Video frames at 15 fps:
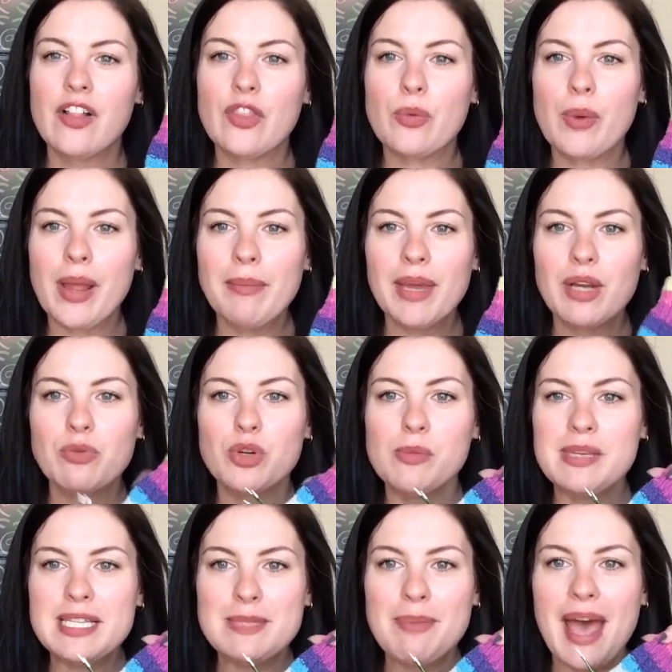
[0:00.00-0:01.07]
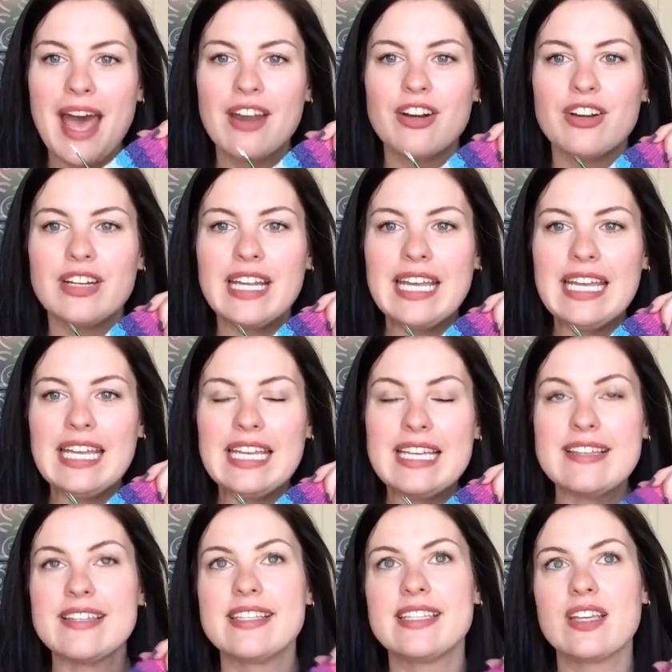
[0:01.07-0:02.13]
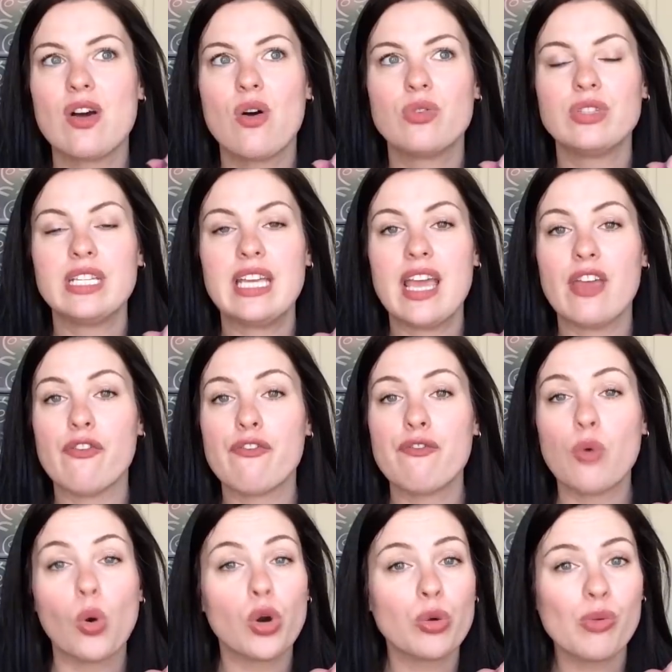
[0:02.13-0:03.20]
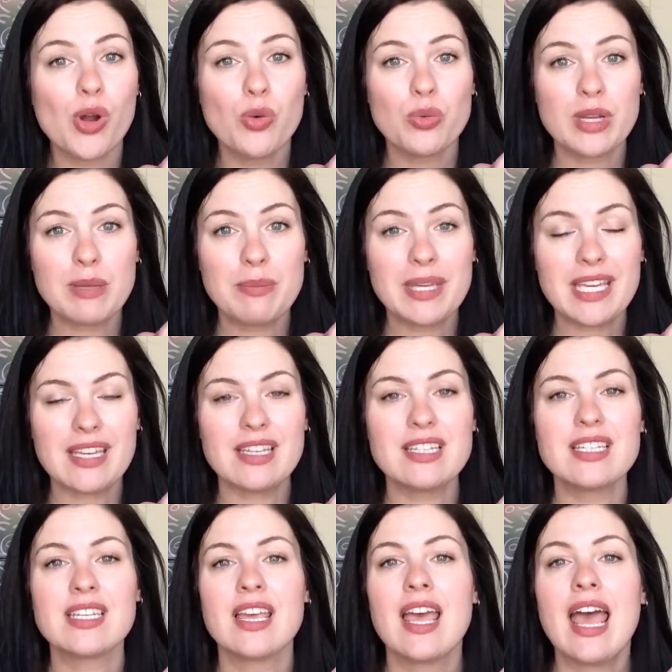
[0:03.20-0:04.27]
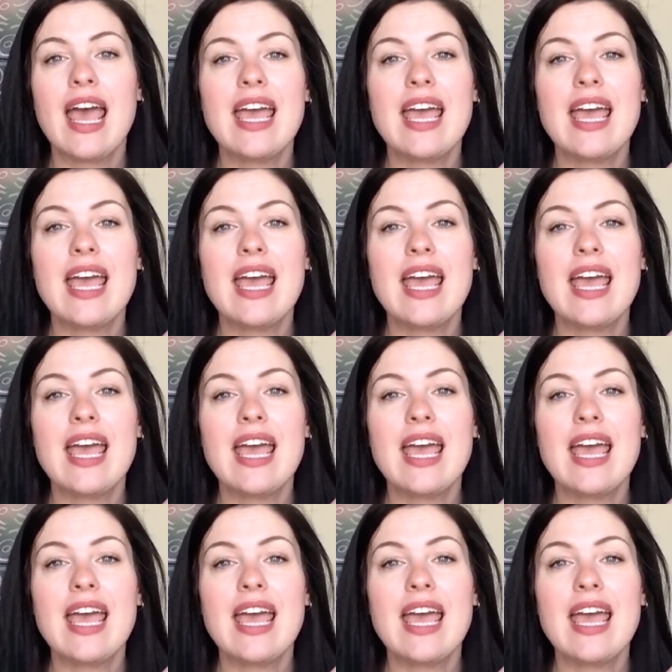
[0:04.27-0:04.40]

The Rhinebeck Roomies pattern is only a four row repeat.